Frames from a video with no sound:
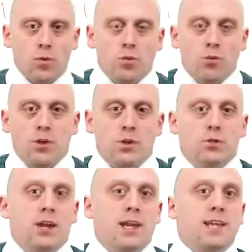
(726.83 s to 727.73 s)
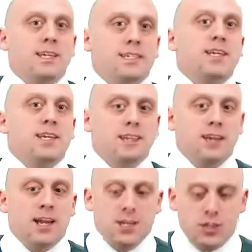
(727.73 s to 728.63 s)
When you were
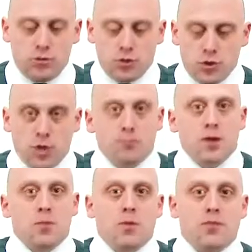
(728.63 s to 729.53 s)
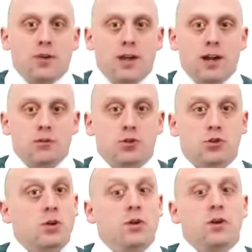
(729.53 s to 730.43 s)
18 and you jumped up off a
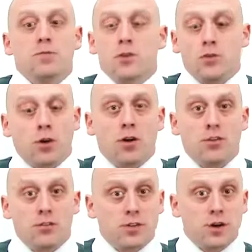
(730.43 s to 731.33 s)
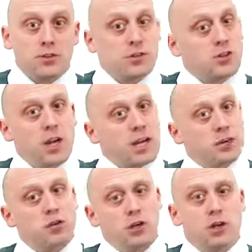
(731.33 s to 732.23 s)
couch, your heart felt a
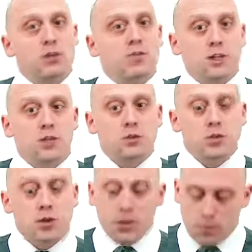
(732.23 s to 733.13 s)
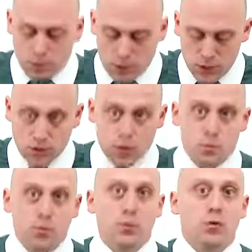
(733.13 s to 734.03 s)
change in the venous return. Blood started to
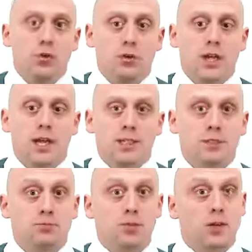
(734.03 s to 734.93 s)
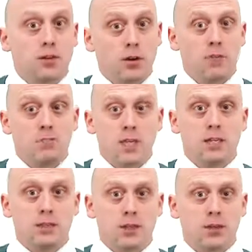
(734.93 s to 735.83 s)
pool in your legs, but
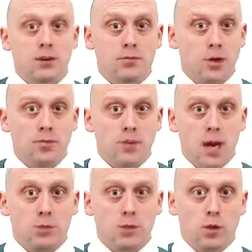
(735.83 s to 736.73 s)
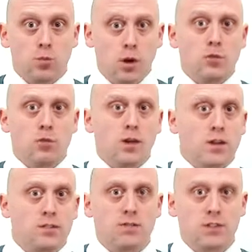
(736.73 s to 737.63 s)
immediately your nerve fibers are like, whoa, and
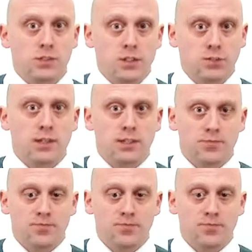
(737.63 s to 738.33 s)
everything vasoconstricted.